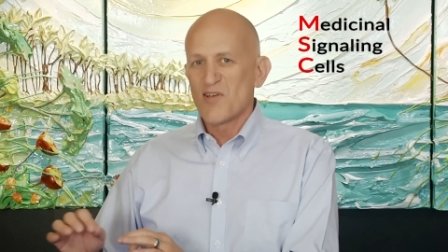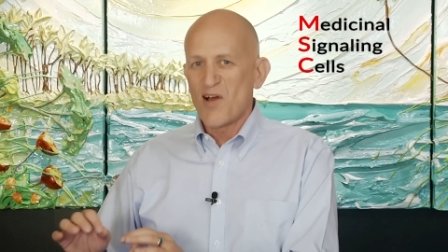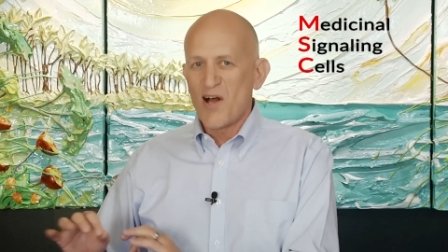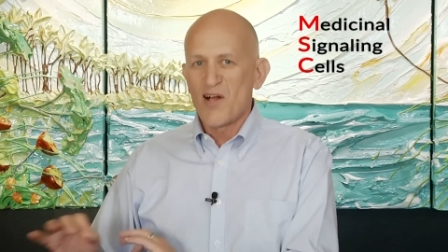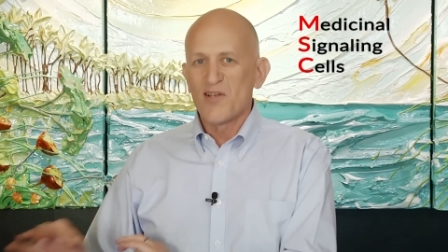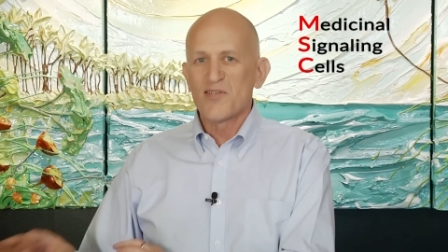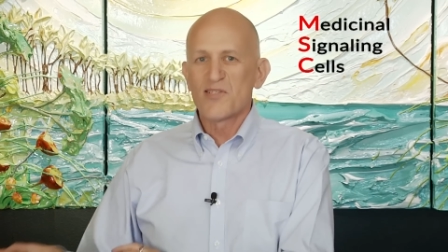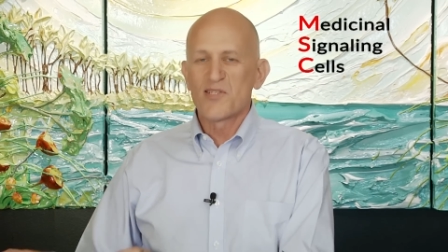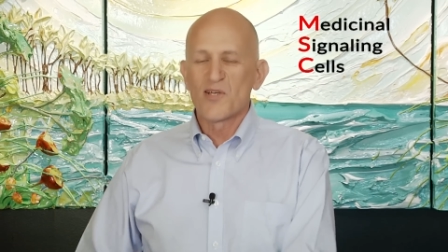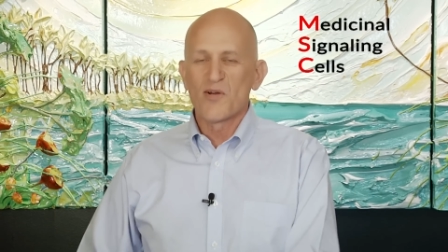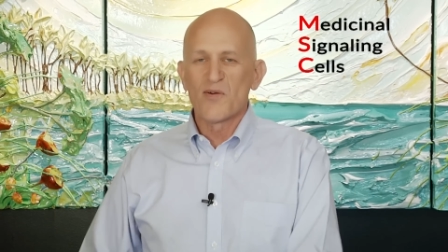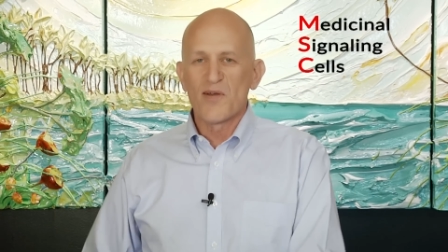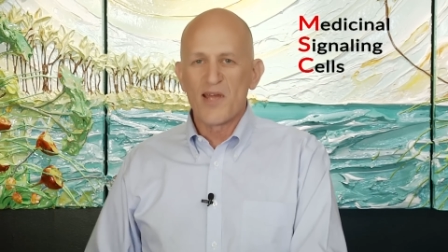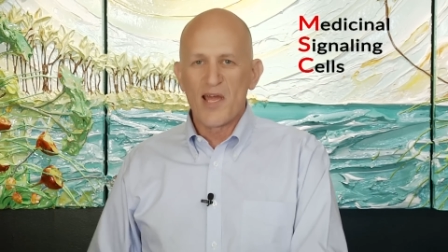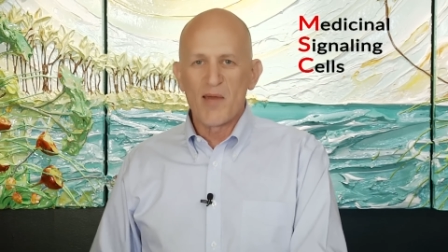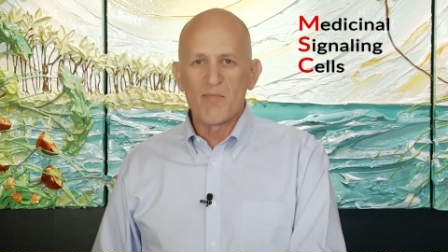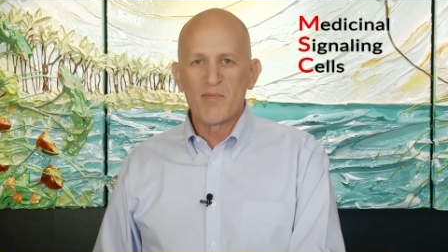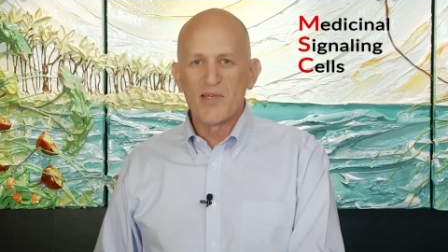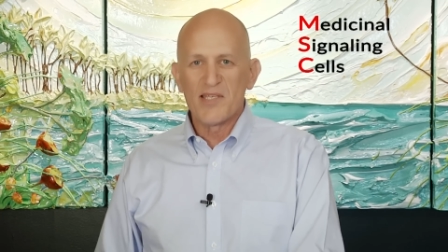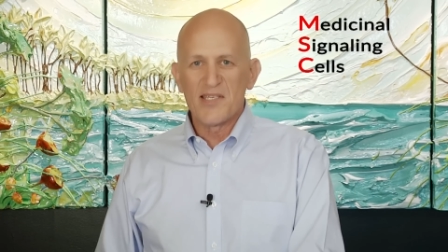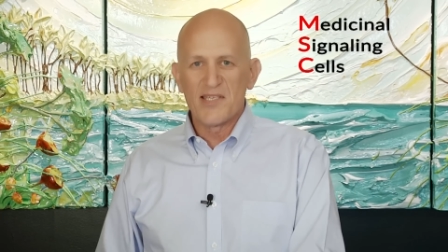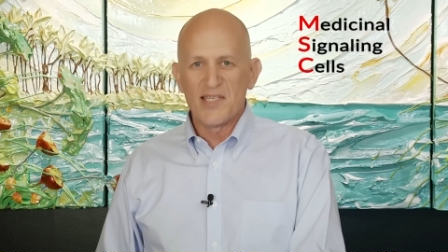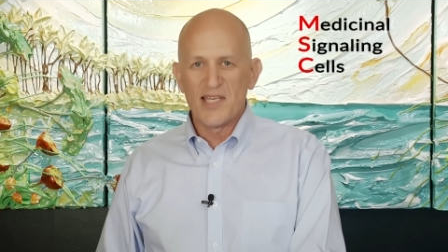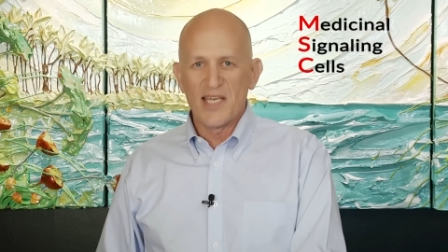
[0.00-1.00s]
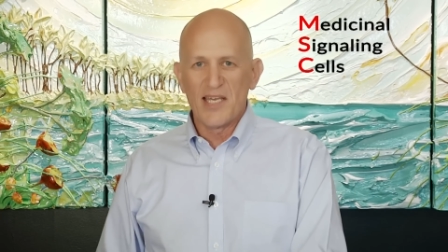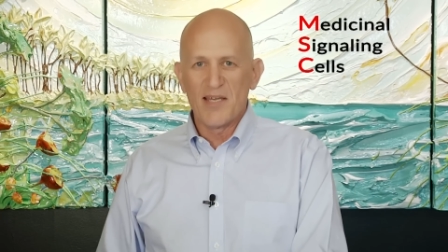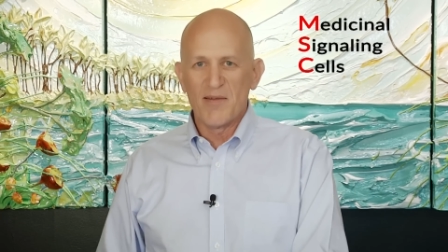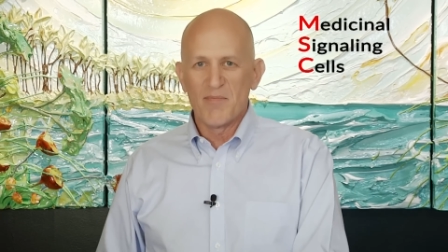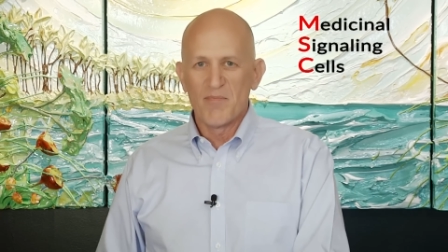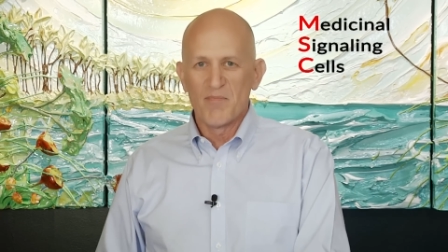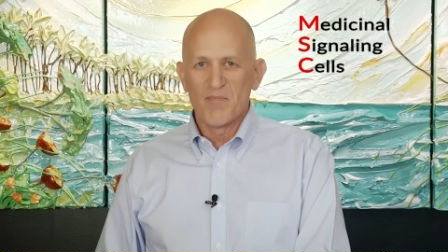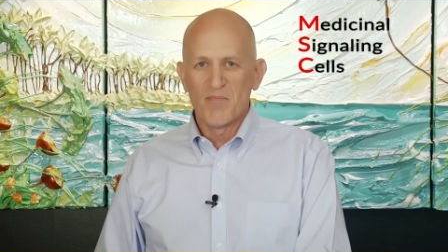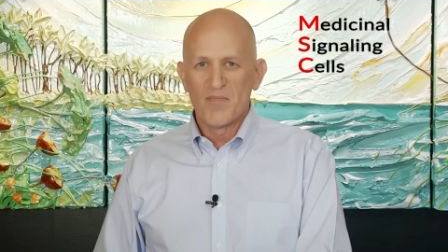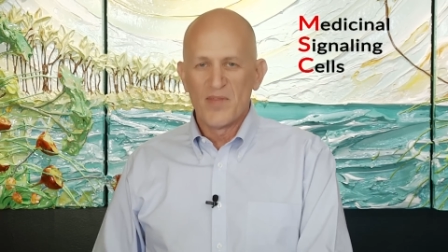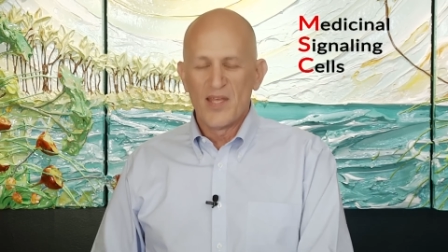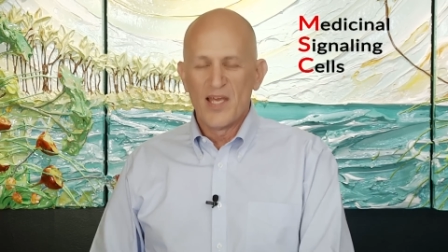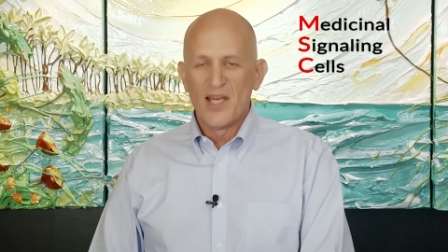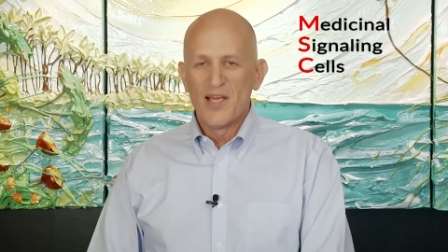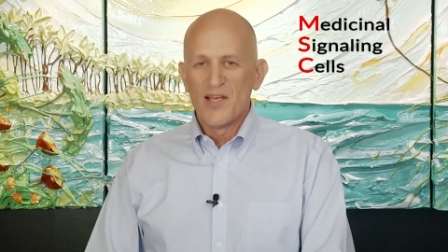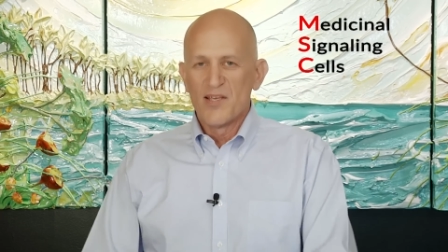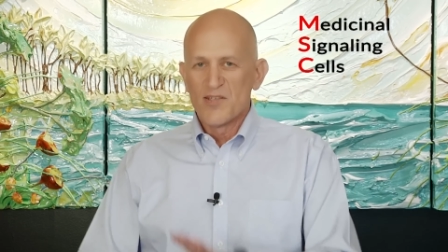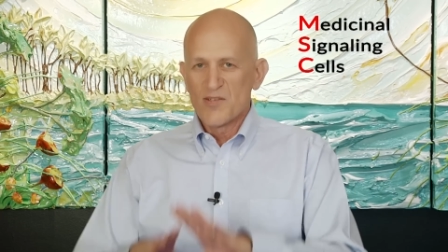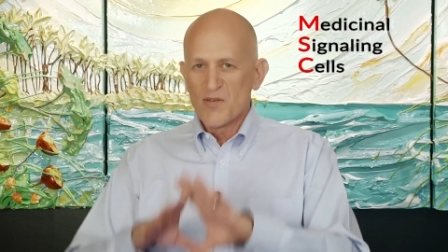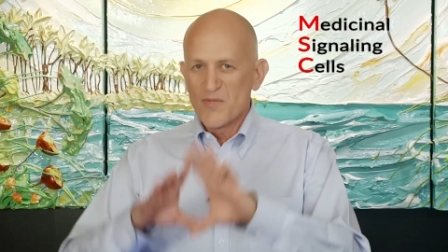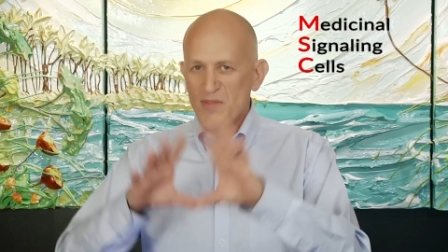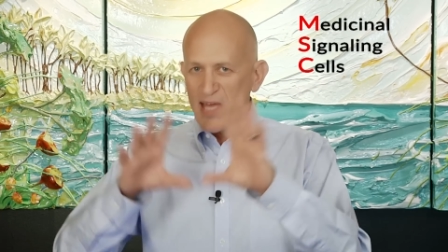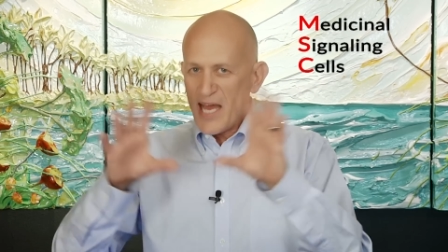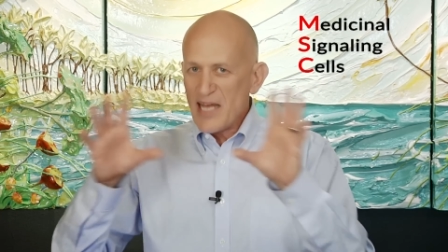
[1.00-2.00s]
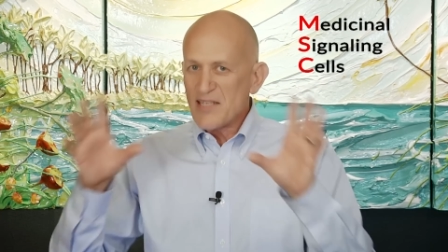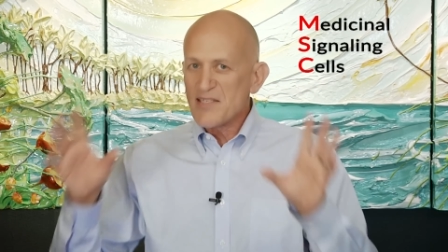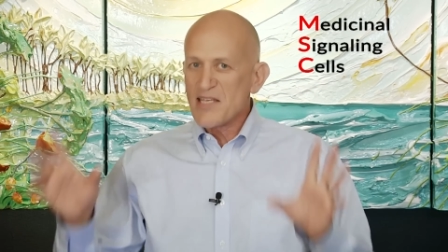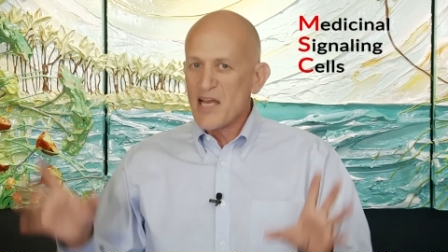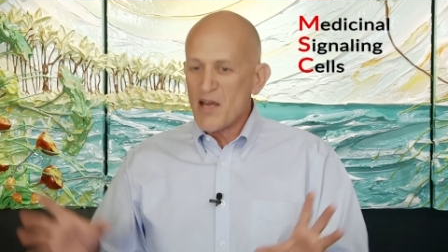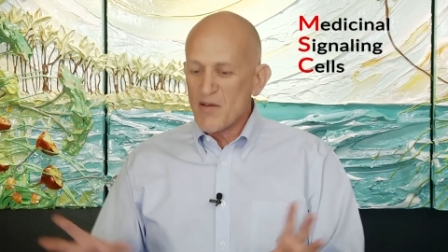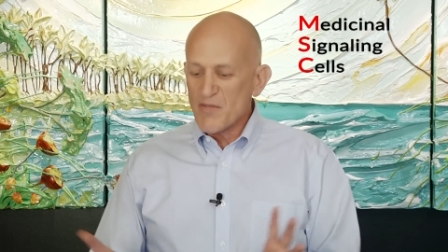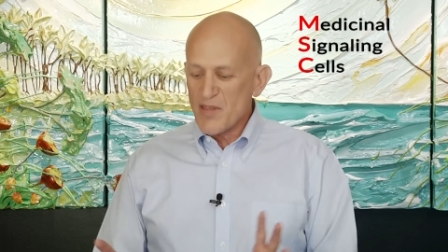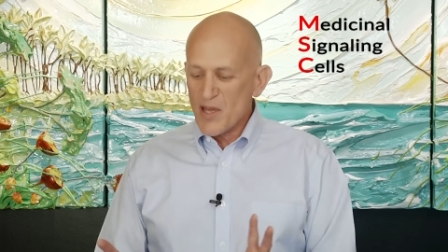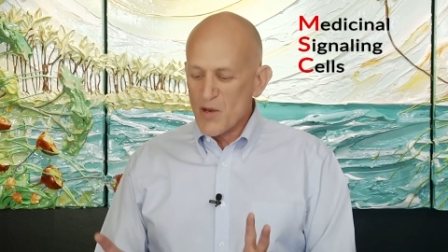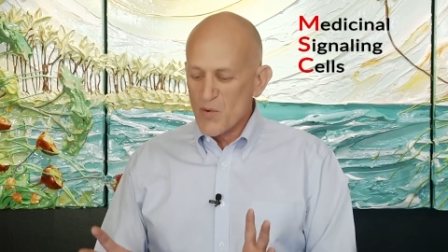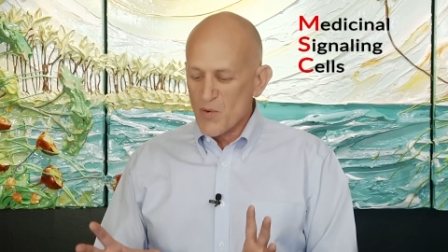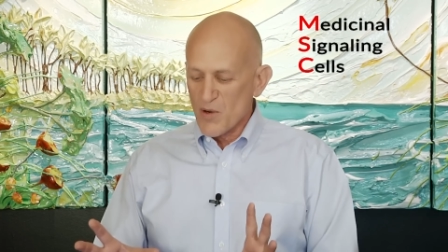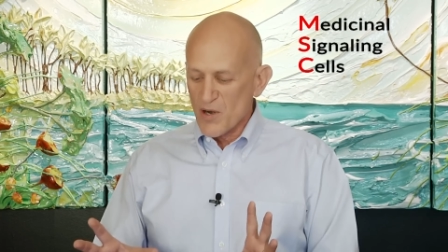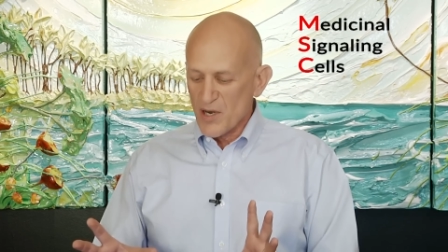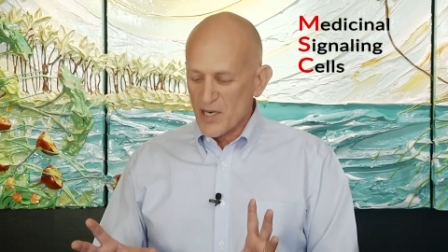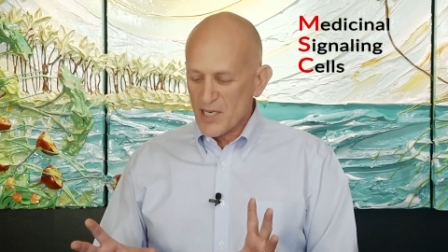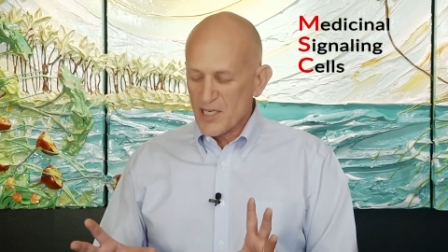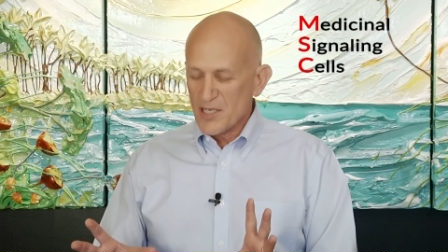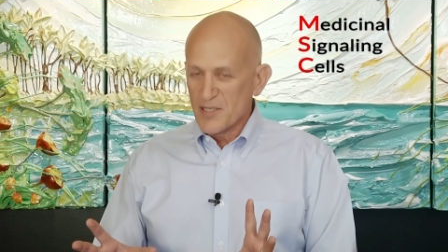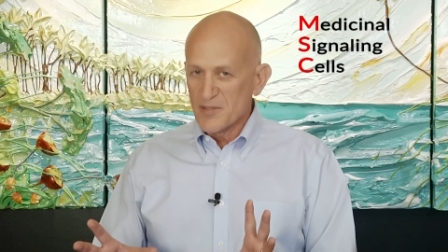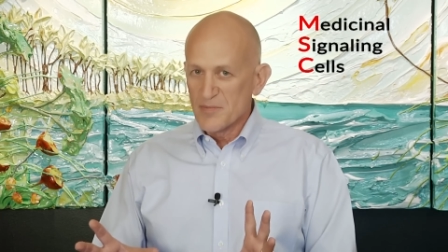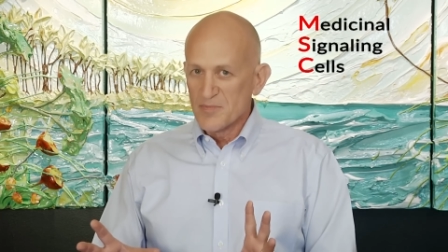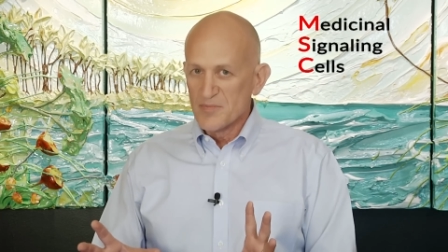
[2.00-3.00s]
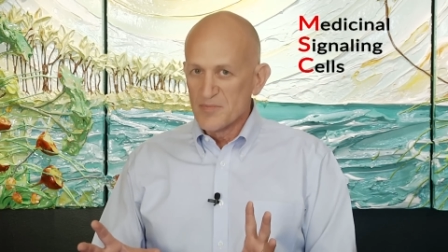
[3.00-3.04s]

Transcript: also MSC. So that's how they work.